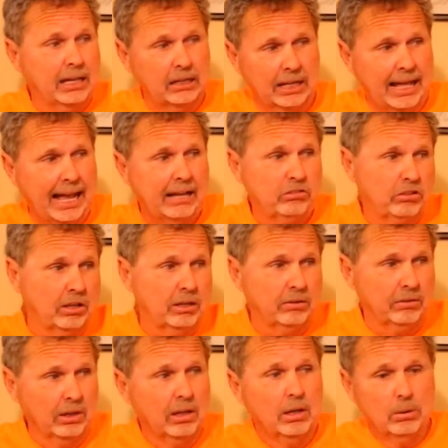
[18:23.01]
It's
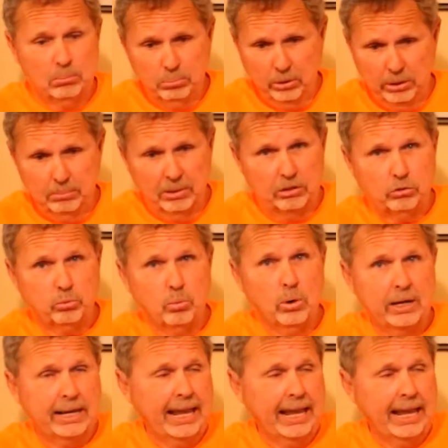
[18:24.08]
actually pretty much one